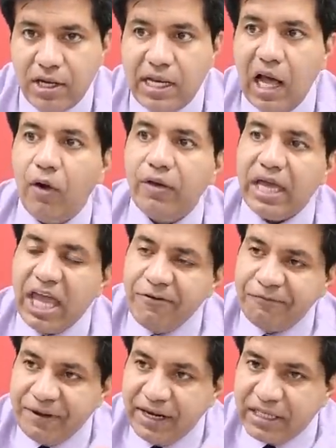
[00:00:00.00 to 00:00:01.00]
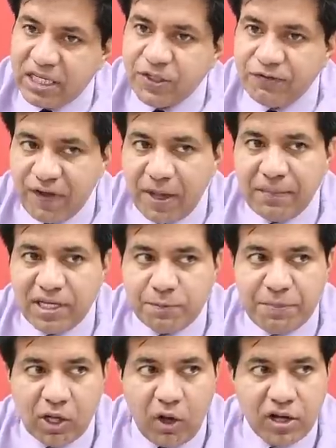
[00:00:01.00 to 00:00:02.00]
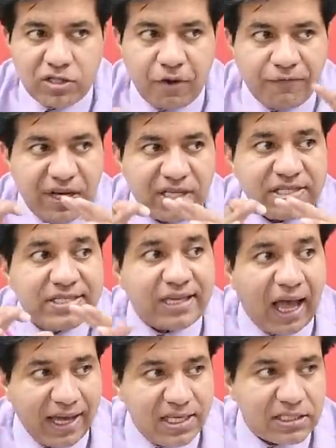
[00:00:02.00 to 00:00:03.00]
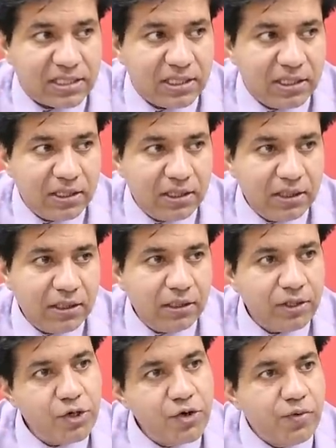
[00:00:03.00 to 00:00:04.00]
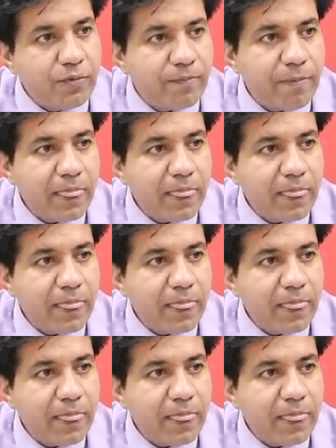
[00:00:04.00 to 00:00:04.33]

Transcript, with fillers: Now if it is famous because of its size, true.